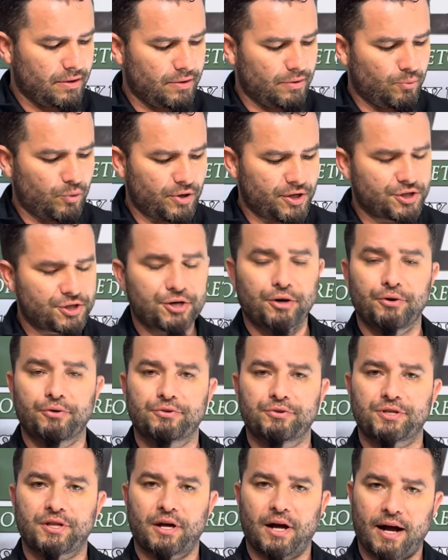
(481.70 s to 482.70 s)
We
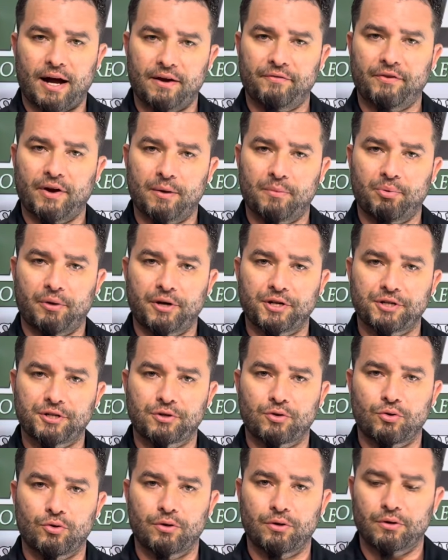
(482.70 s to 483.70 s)
chose the high
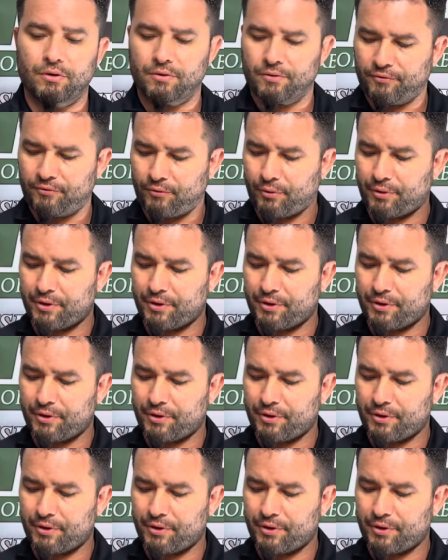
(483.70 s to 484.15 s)
vibration coil for